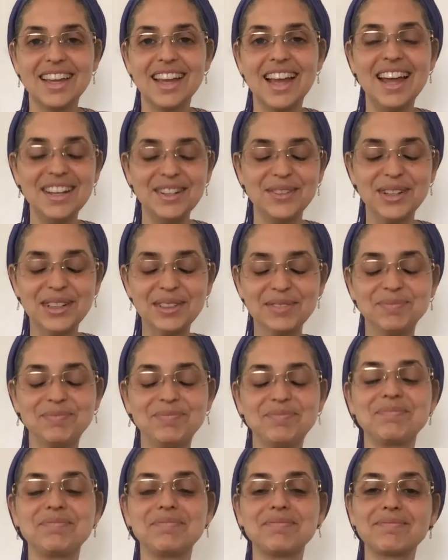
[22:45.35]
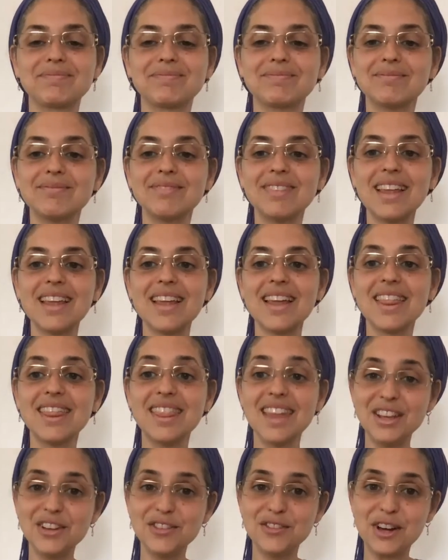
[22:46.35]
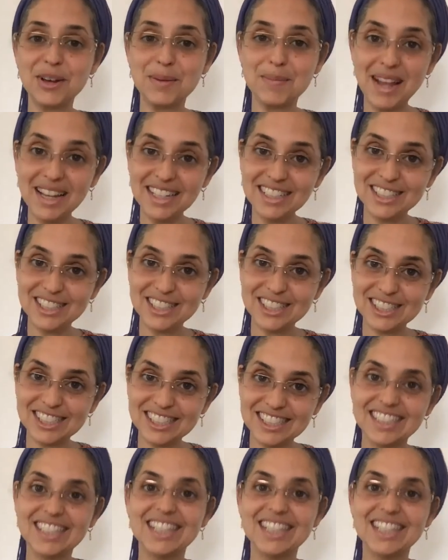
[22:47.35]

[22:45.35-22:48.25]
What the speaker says: Anyway, thank you very much.